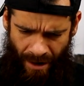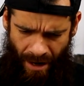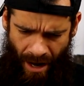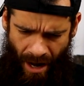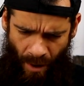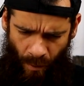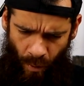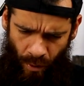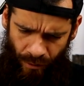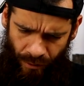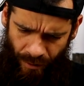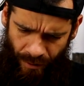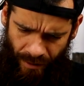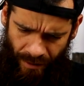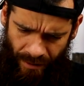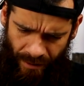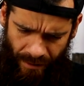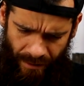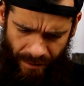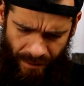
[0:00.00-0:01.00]
I wonder
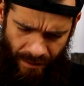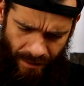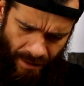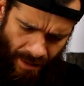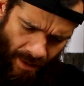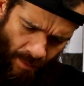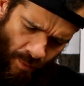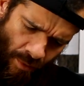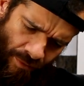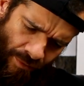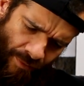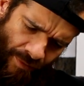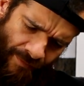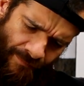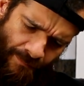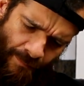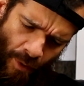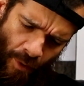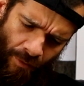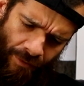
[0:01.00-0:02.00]

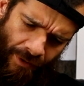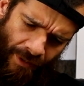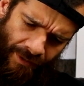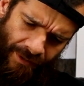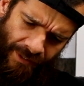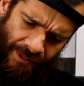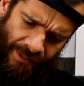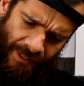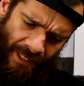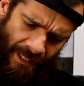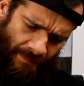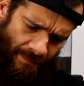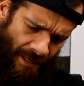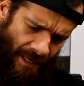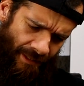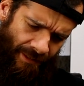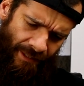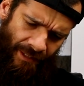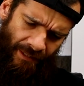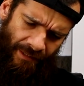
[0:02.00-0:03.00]
if both are the same.
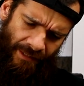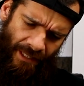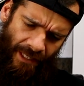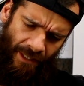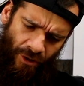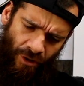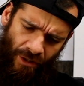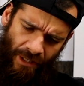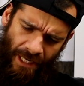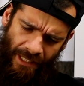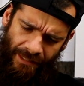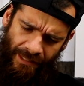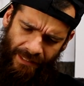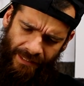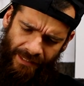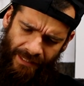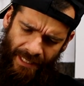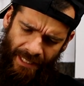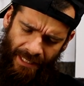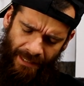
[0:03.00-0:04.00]
I think they look like the
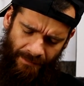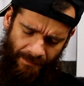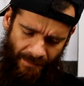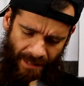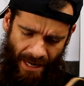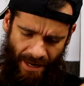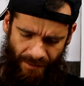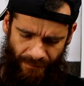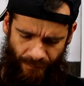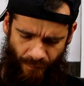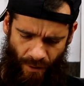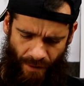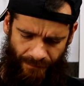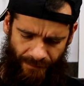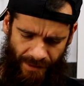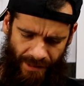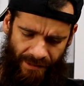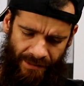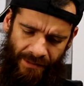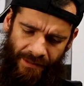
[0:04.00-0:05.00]
same kind of
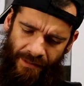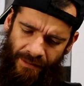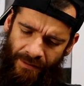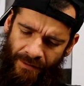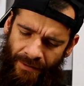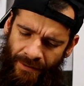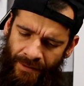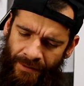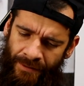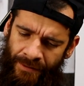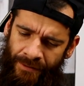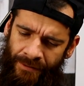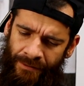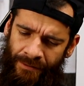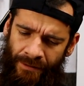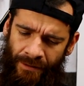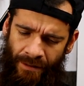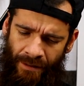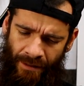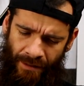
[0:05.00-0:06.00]
roughness.
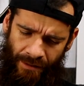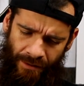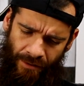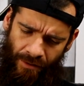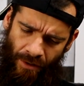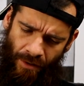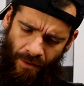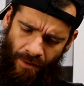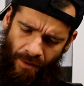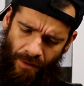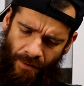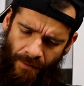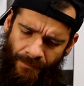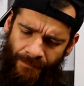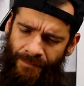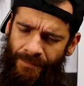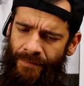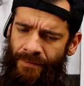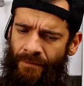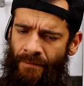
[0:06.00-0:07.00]
So
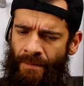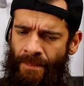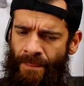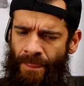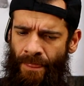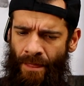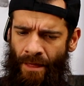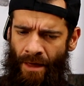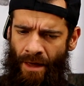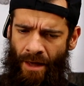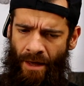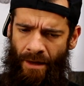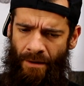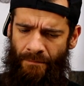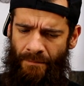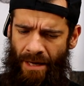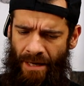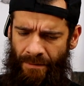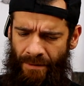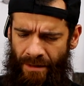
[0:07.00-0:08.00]

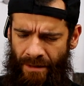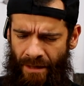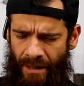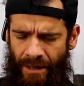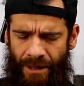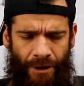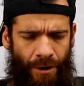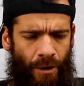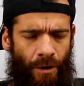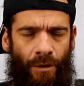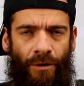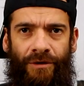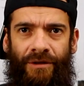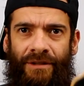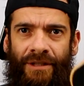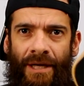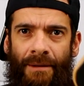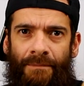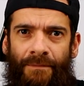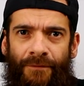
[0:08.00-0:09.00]
maybe a little
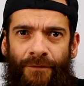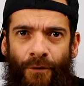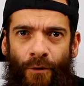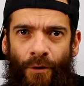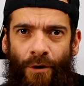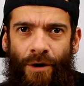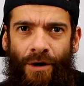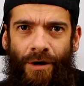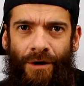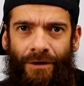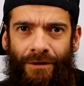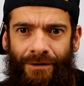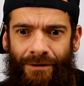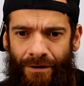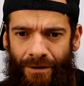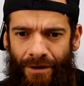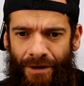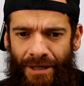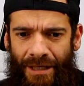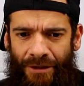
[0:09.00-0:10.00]
tip for
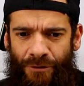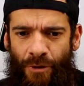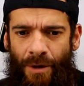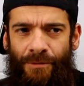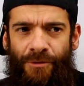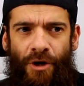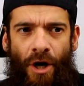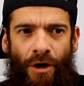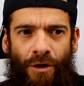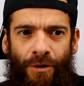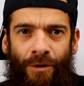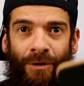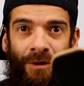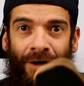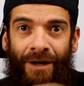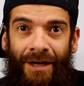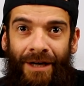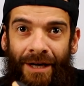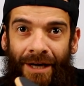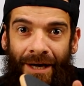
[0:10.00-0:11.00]
the Nitram
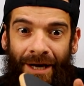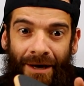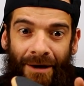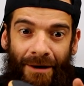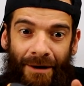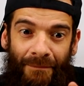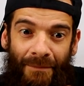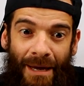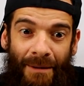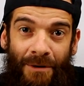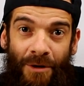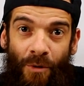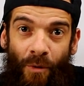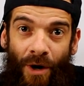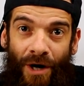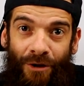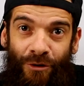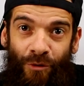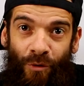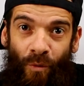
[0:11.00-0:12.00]
charcoal. Maybe you
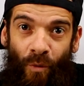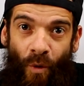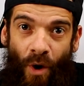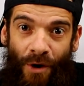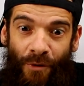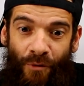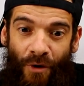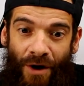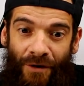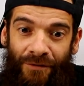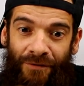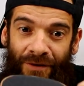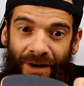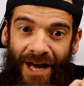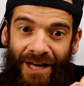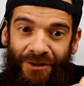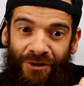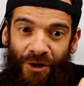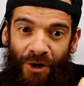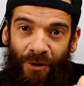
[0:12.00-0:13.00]
want to do one rough
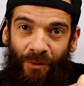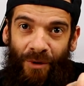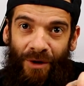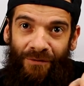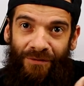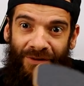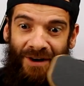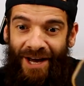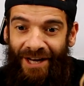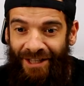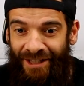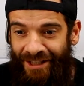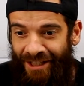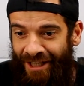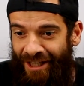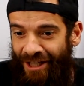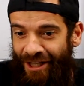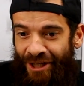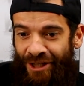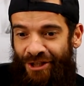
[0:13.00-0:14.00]
and the other one fine,
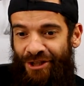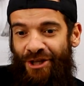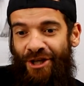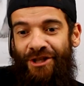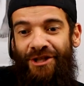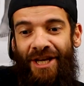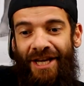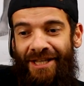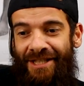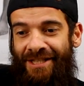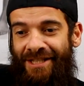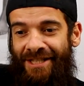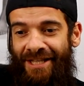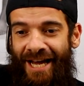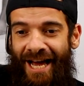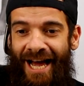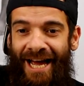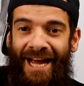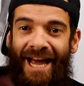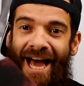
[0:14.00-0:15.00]
just as
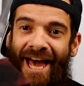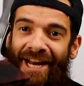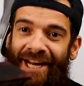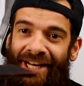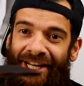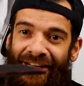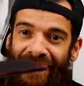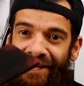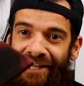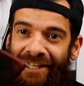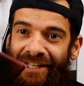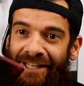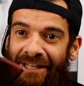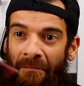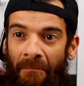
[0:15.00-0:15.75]
I had it here.